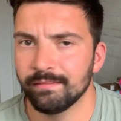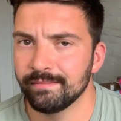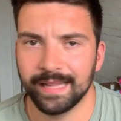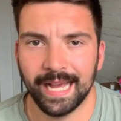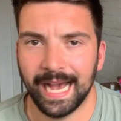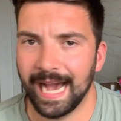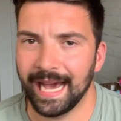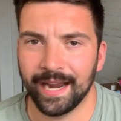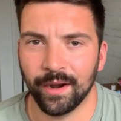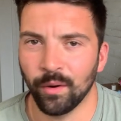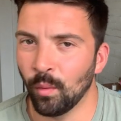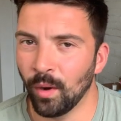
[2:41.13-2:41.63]

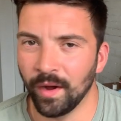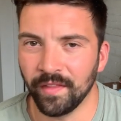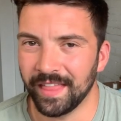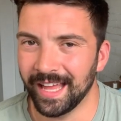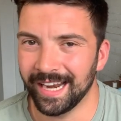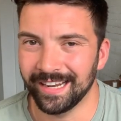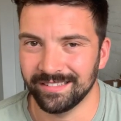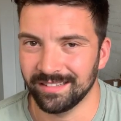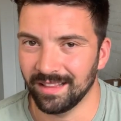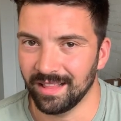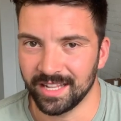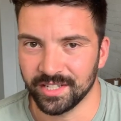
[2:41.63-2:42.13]
I don't want that
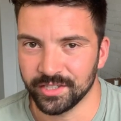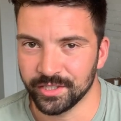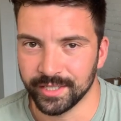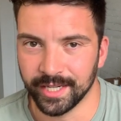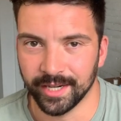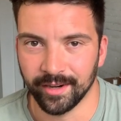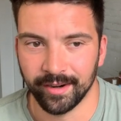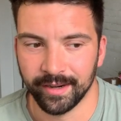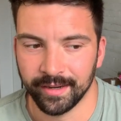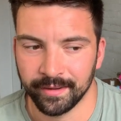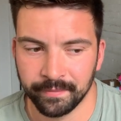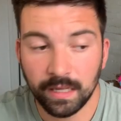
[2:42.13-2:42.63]
as a
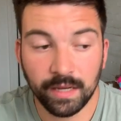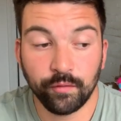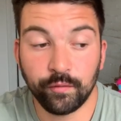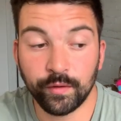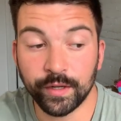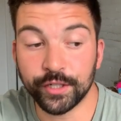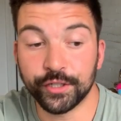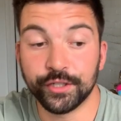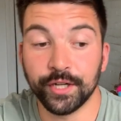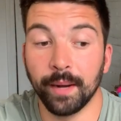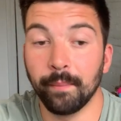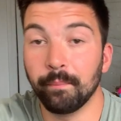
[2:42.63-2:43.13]
legendary. If we
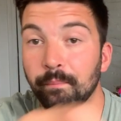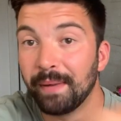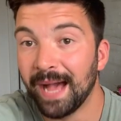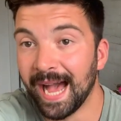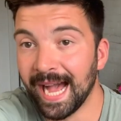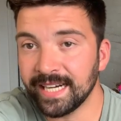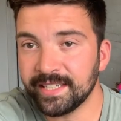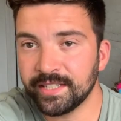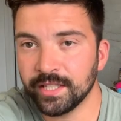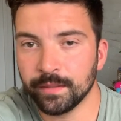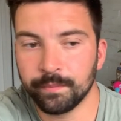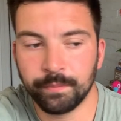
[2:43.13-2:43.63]
jump
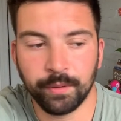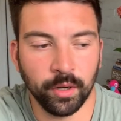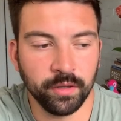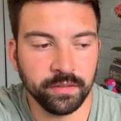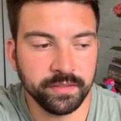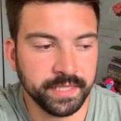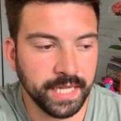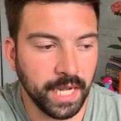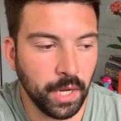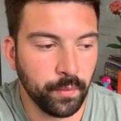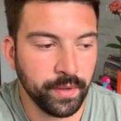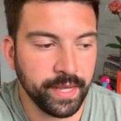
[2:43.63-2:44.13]
back to the post
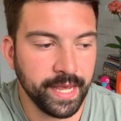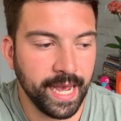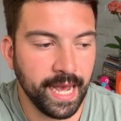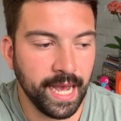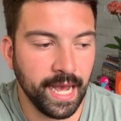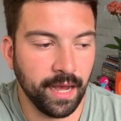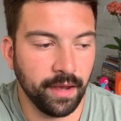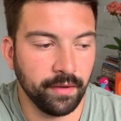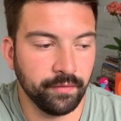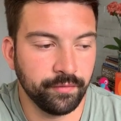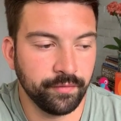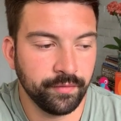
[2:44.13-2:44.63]
now, we
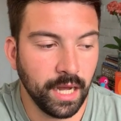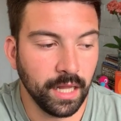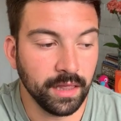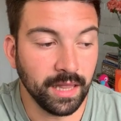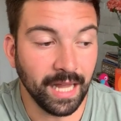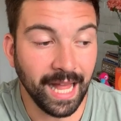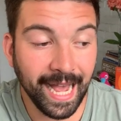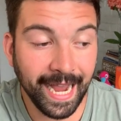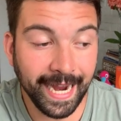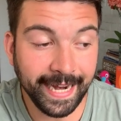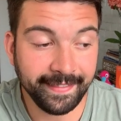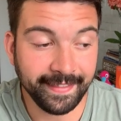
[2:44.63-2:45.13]
have a
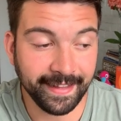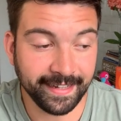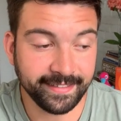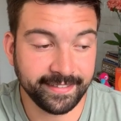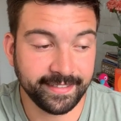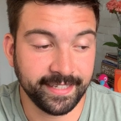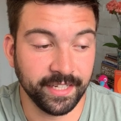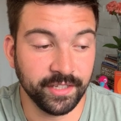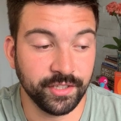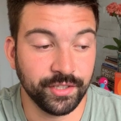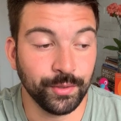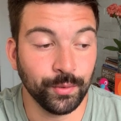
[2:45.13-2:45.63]
line that
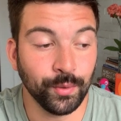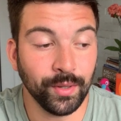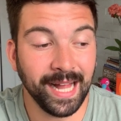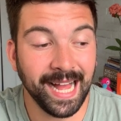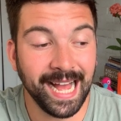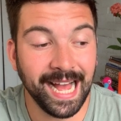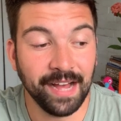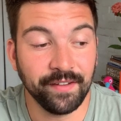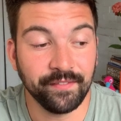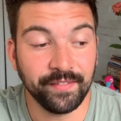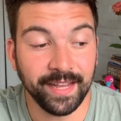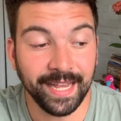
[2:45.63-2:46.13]
says you will
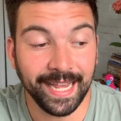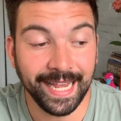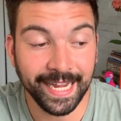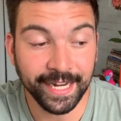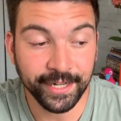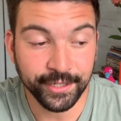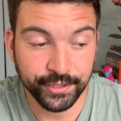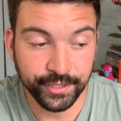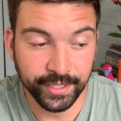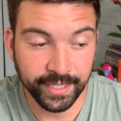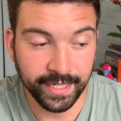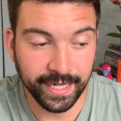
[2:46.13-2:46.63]
have
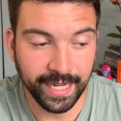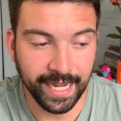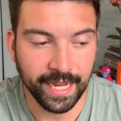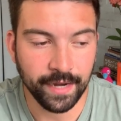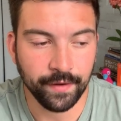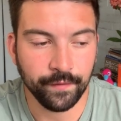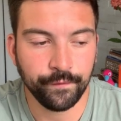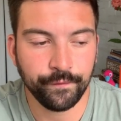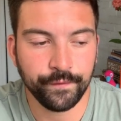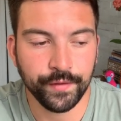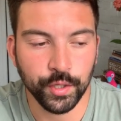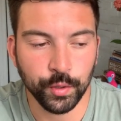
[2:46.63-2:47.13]
ancient
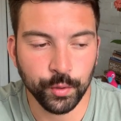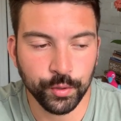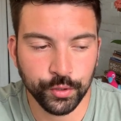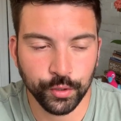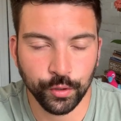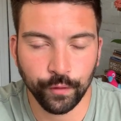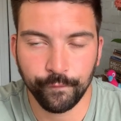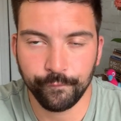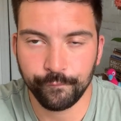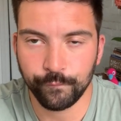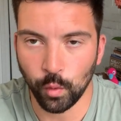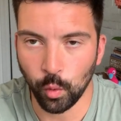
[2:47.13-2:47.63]
and
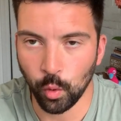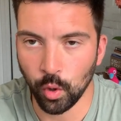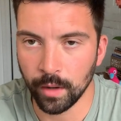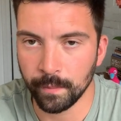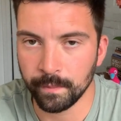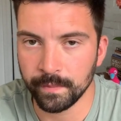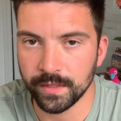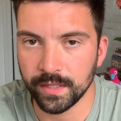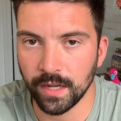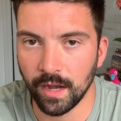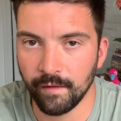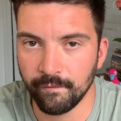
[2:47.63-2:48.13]
future
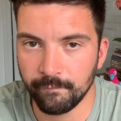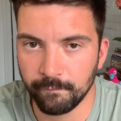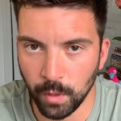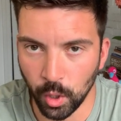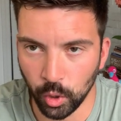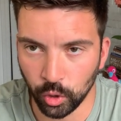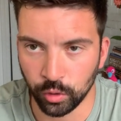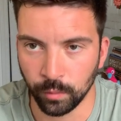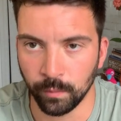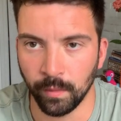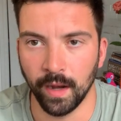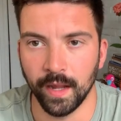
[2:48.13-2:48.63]
forms of
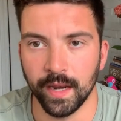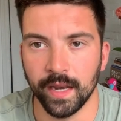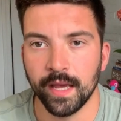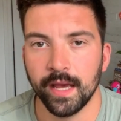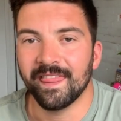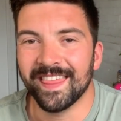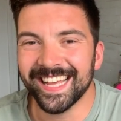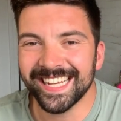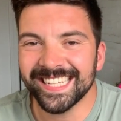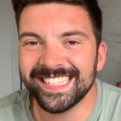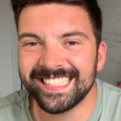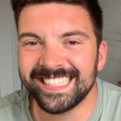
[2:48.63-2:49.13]
Pokemon.
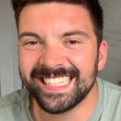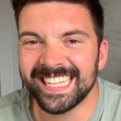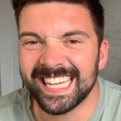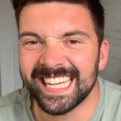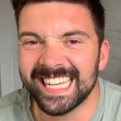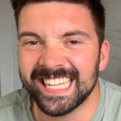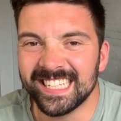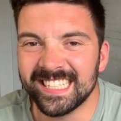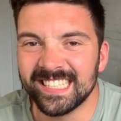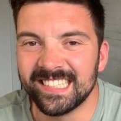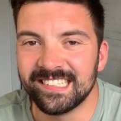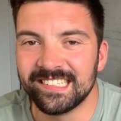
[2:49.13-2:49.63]
This
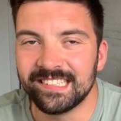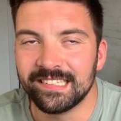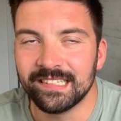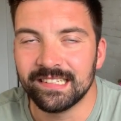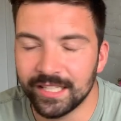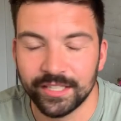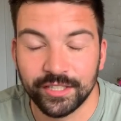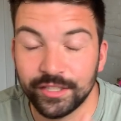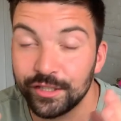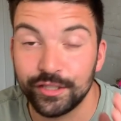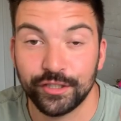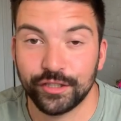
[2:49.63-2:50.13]
is
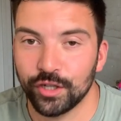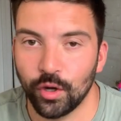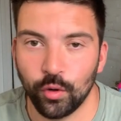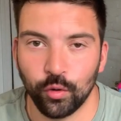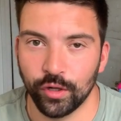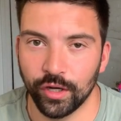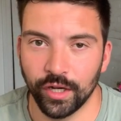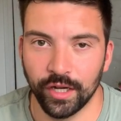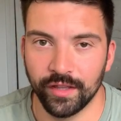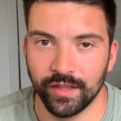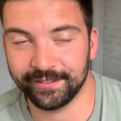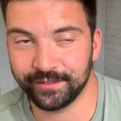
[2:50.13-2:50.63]
so
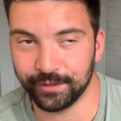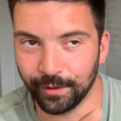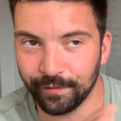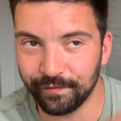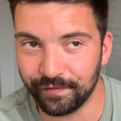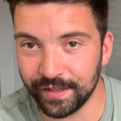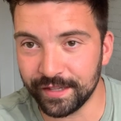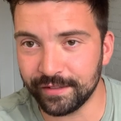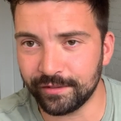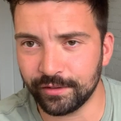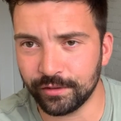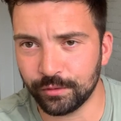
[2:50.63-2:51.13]
good. So if
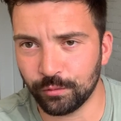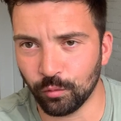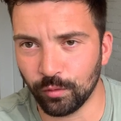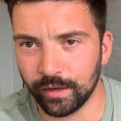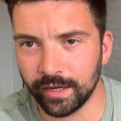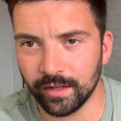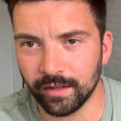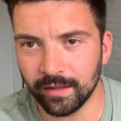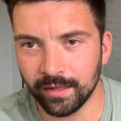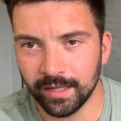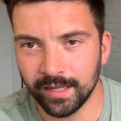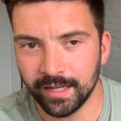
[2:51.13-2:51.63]
this is
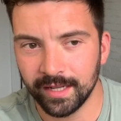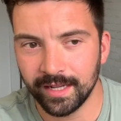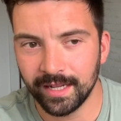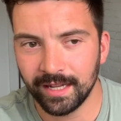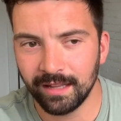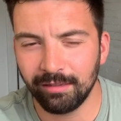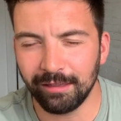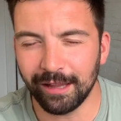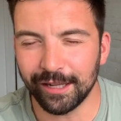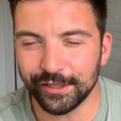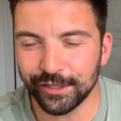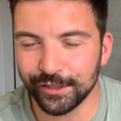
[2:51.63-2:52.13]
real,
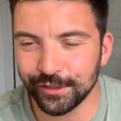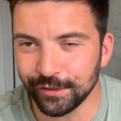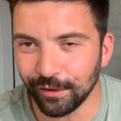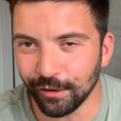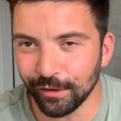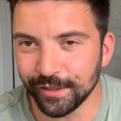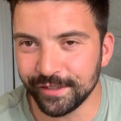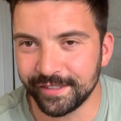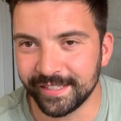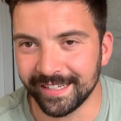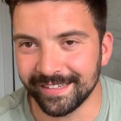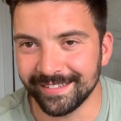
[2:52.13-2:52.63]
Legends
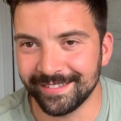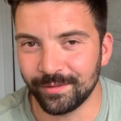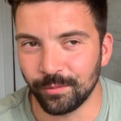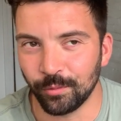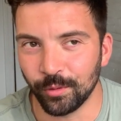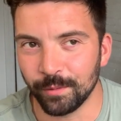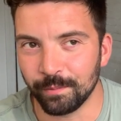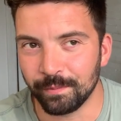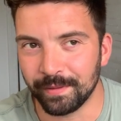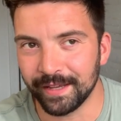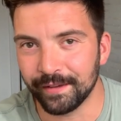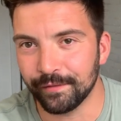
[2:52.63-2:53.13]
Arceus
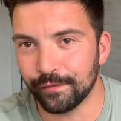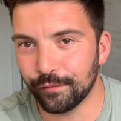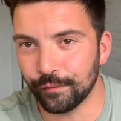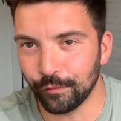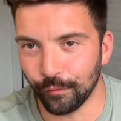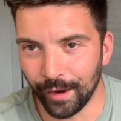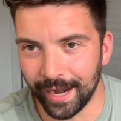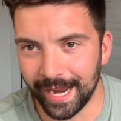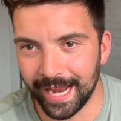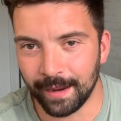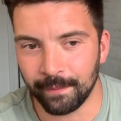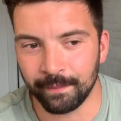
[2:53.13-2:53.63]
would be
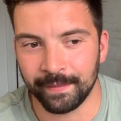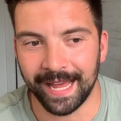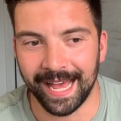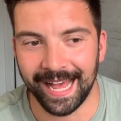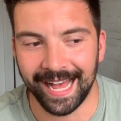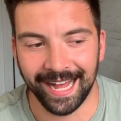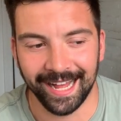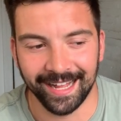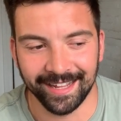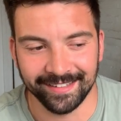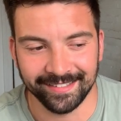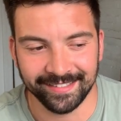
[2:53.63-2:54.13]
framed
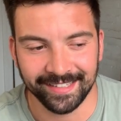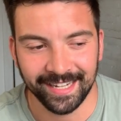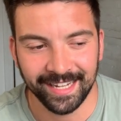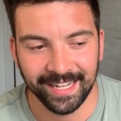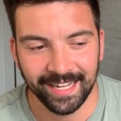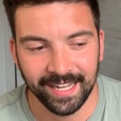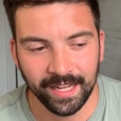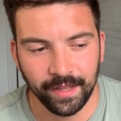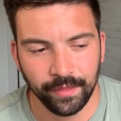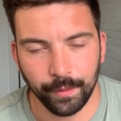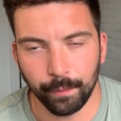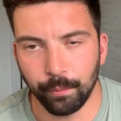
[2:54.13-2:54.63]
as
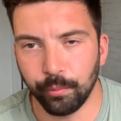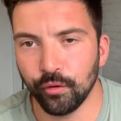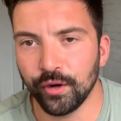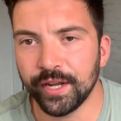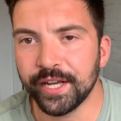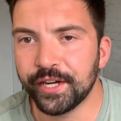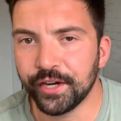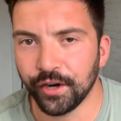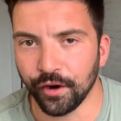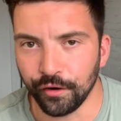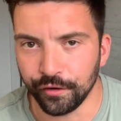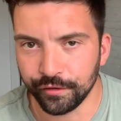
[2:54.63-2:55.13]
the
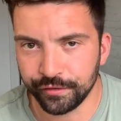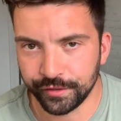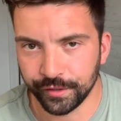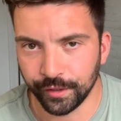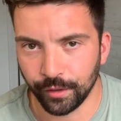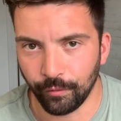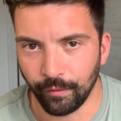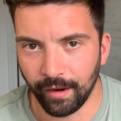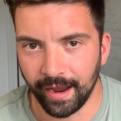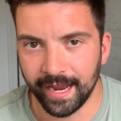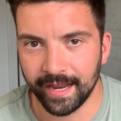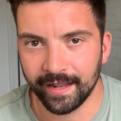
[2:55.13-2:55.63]
precursor,
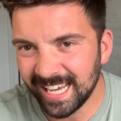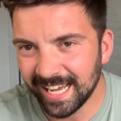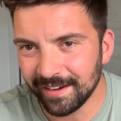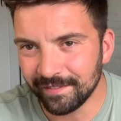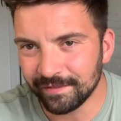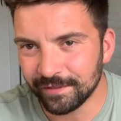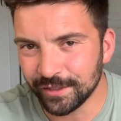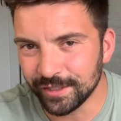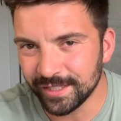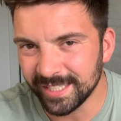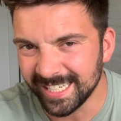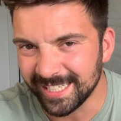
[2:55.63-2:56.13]
right? Kind of
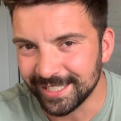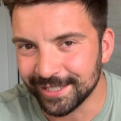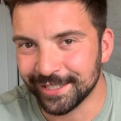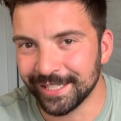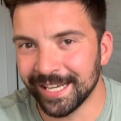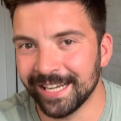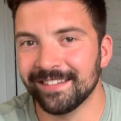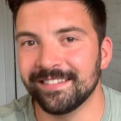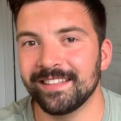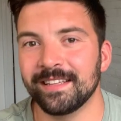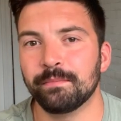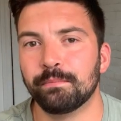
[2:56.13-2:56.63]
just like
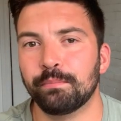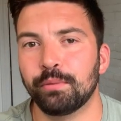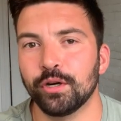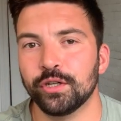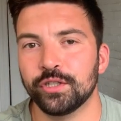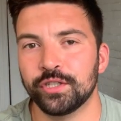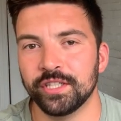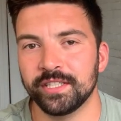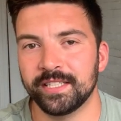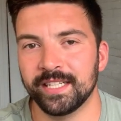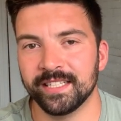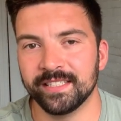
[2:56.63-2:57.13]
gently
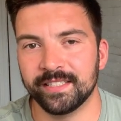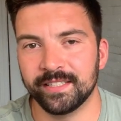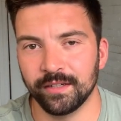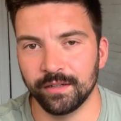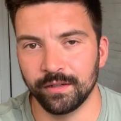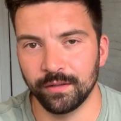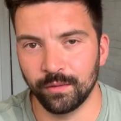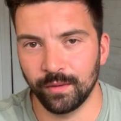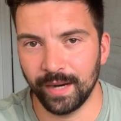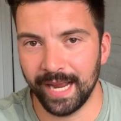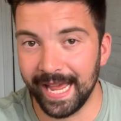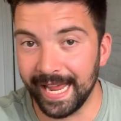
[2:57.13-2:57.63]
push us
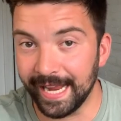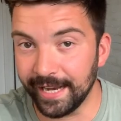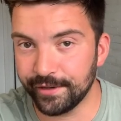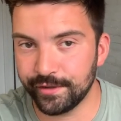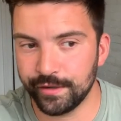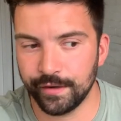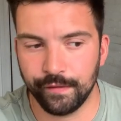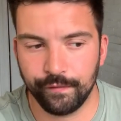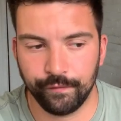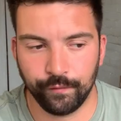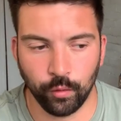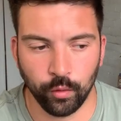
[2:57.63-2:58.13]
into
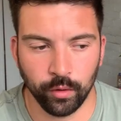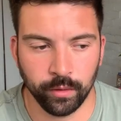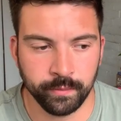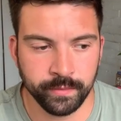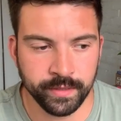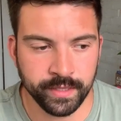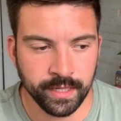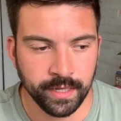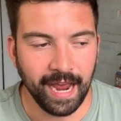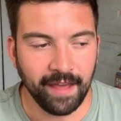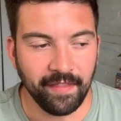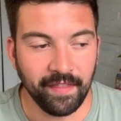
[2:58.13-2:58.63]
ancient
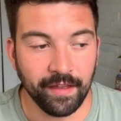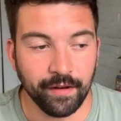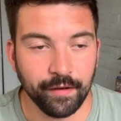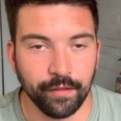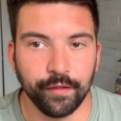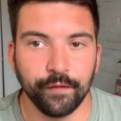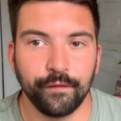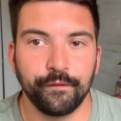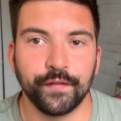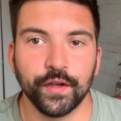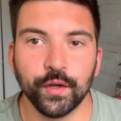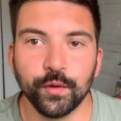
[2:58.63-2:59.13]
forms, and then the
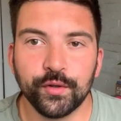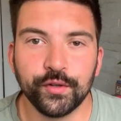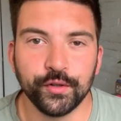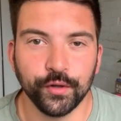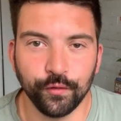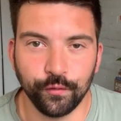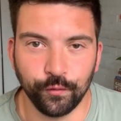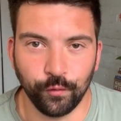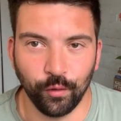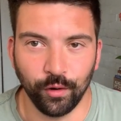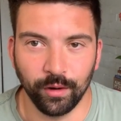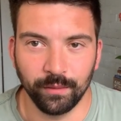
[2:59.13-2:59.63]
future
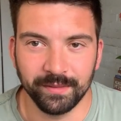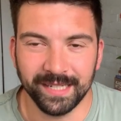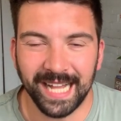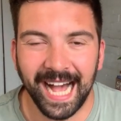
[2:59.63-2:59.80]
form.